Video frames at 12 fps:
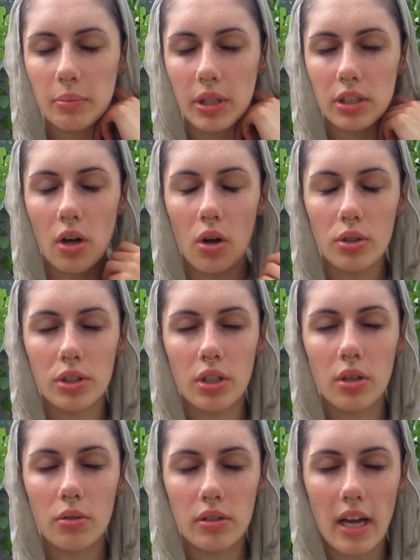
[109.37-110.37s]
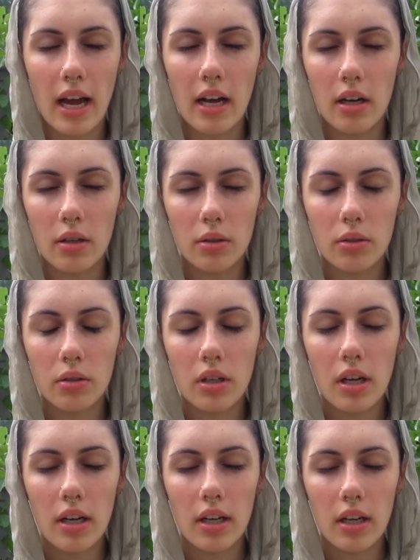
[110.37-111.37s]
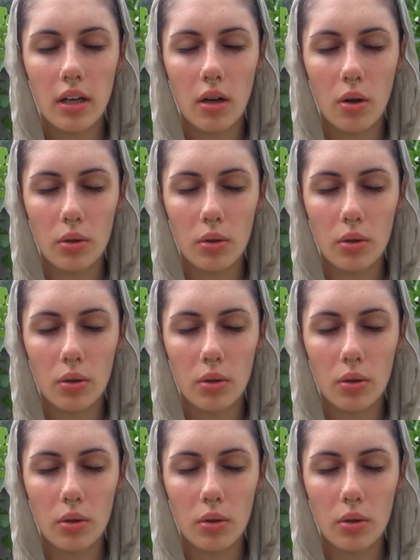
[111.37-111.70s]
but also now